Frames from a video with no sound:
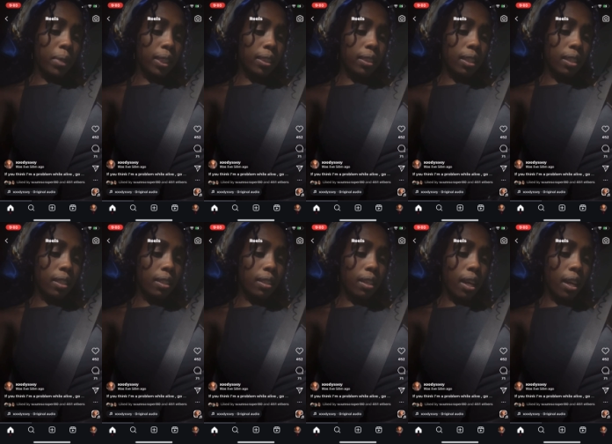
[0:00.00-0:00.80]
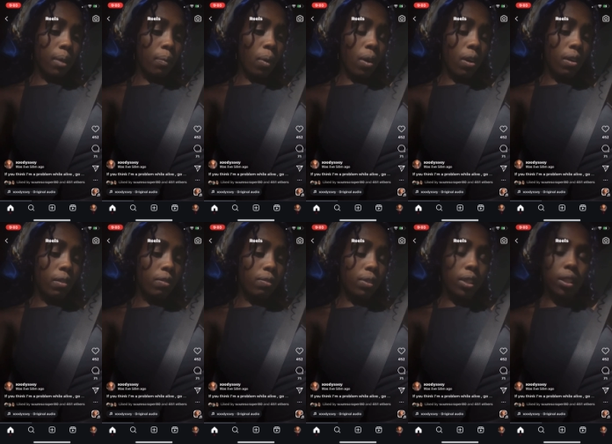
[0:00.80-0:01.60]
missing AWOL
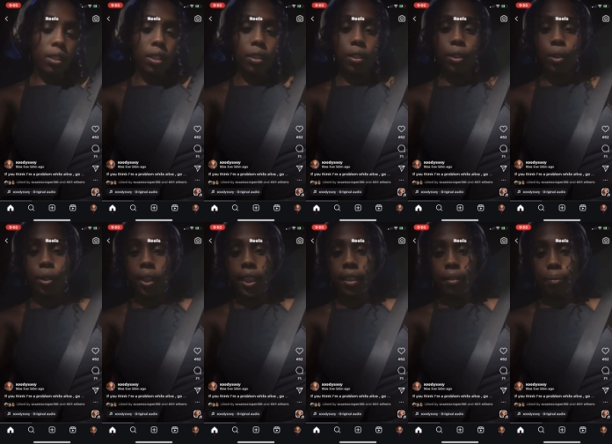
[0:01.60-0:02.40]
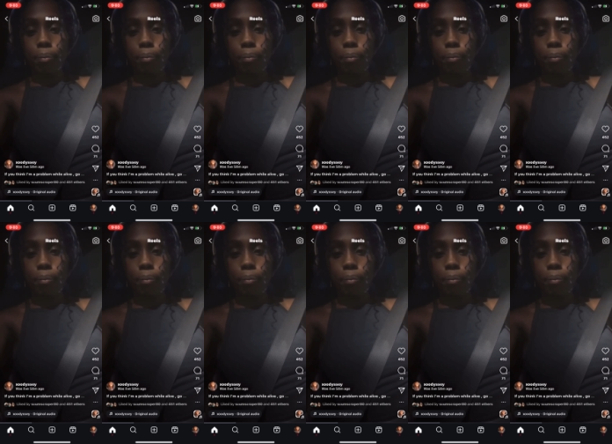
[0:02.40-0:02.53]
for a year straight.